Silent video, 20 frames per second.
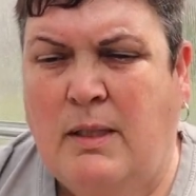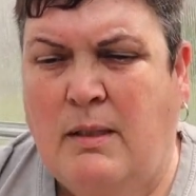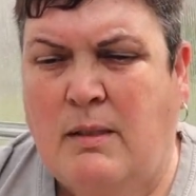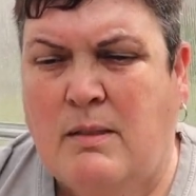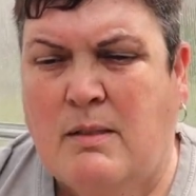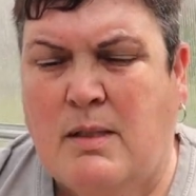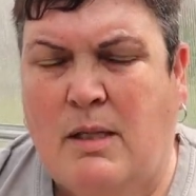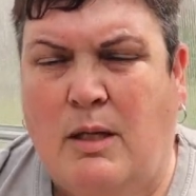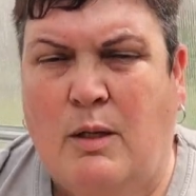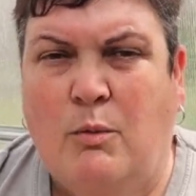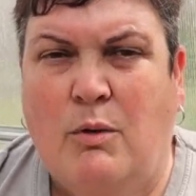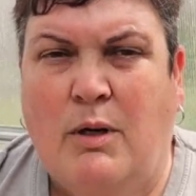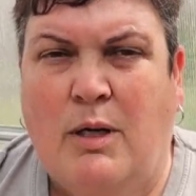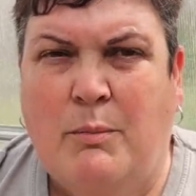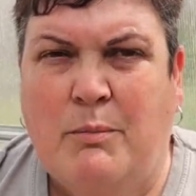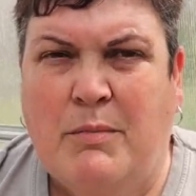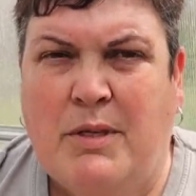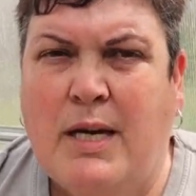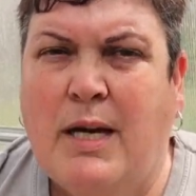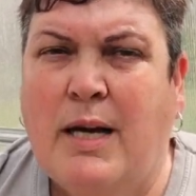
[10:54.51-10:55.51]

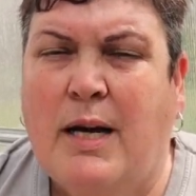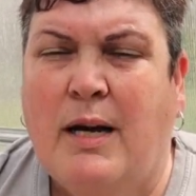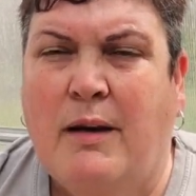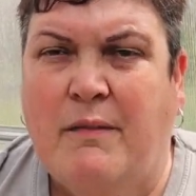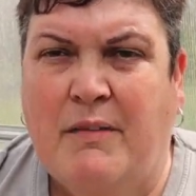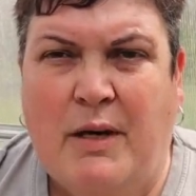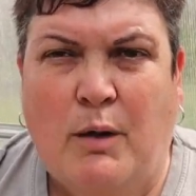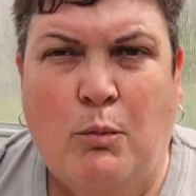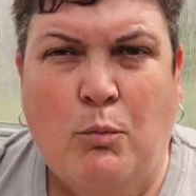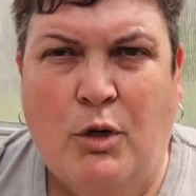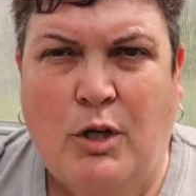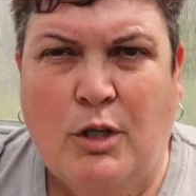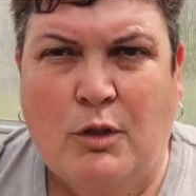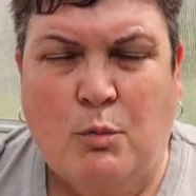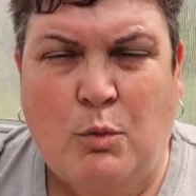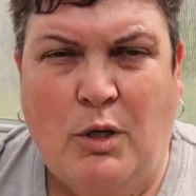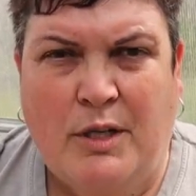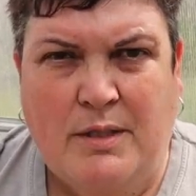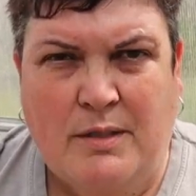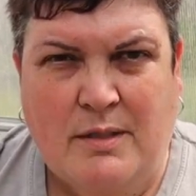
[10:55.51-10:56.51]
So yeah, and that worked
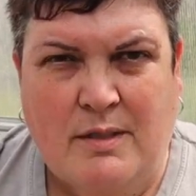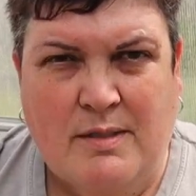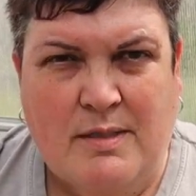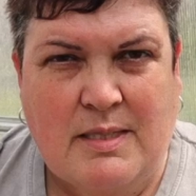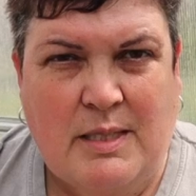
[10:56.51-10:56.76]
wonders.